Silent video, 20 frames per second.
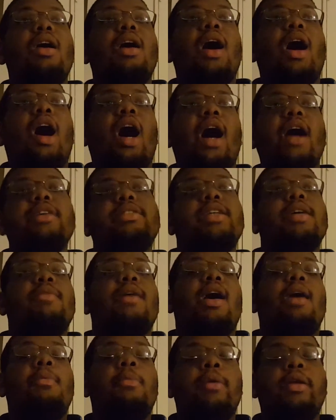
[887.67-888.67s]
Ohio State will
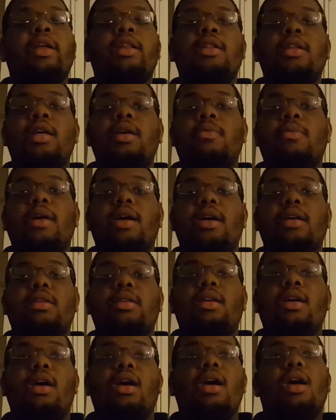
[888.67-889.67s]
have 1 elite
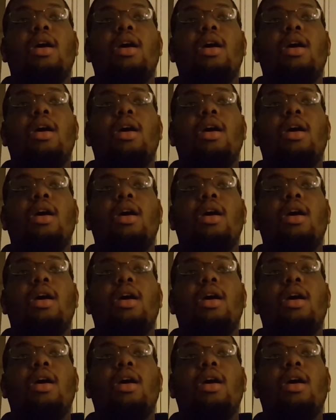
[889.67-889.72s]
win,